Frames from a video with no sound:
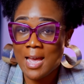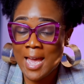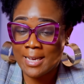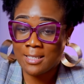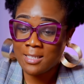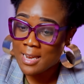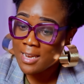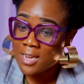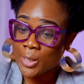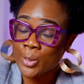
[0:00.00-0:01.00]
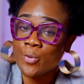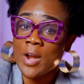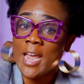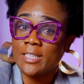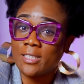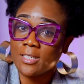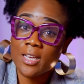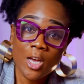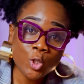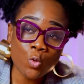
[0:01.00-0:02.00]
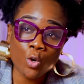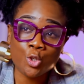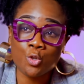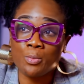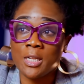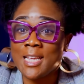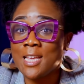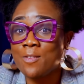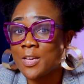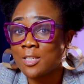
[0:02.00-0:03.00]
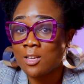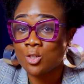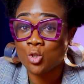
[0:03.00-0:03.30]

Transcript: extending grace to what you believe is his